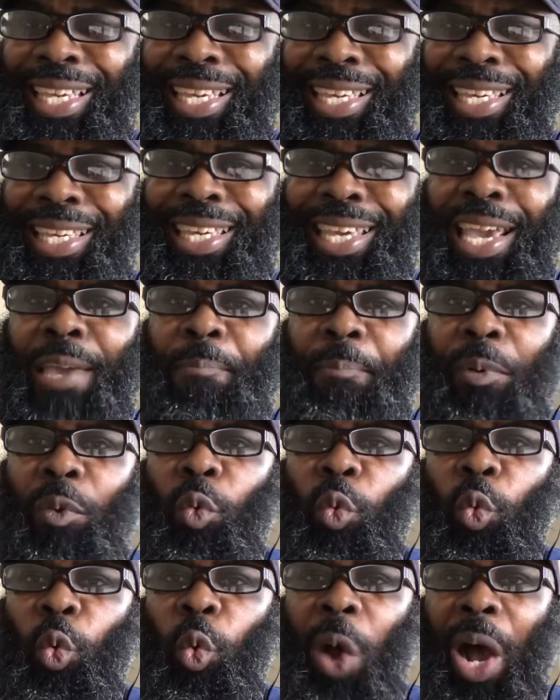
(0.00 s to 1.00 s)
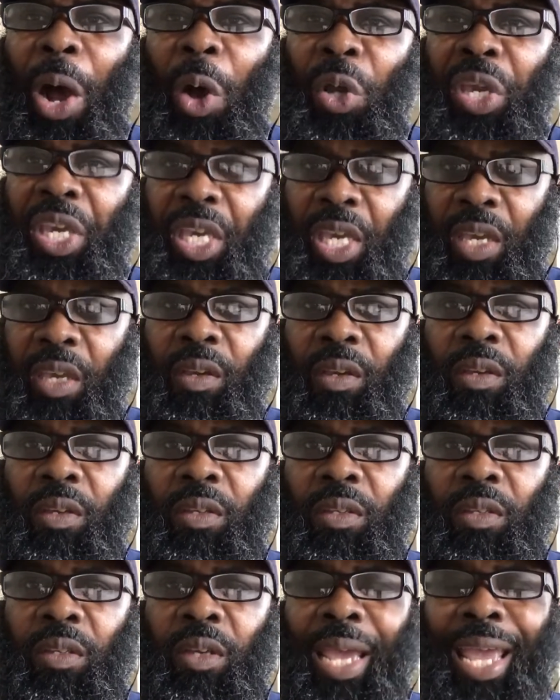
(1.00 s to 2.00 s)
keep walking.
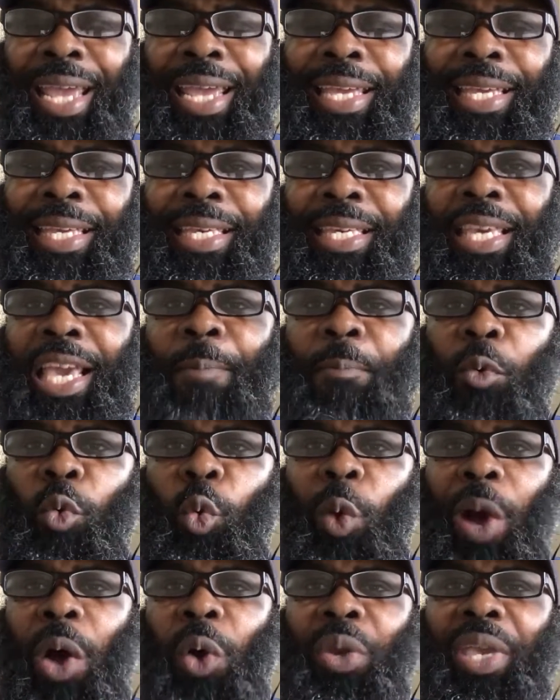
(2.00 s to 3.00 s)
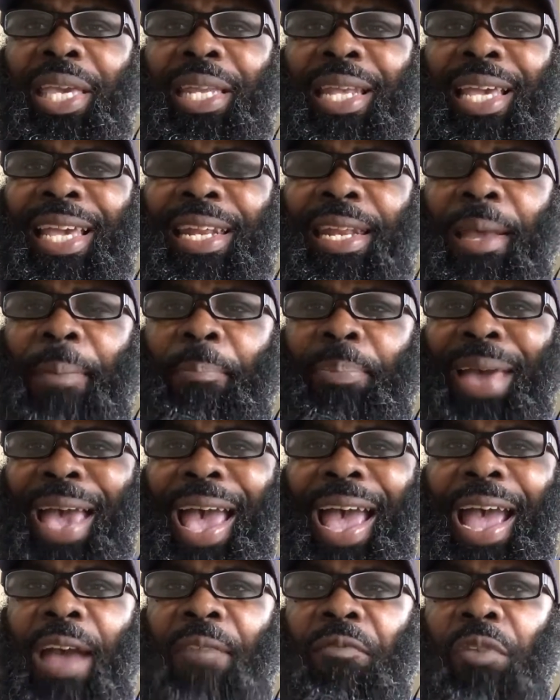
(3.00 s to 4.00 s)
Keep walking in the
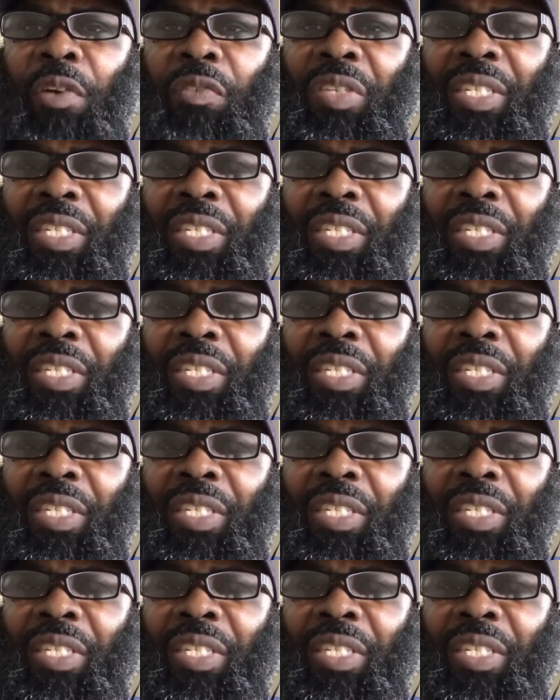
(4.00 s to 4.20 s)
path of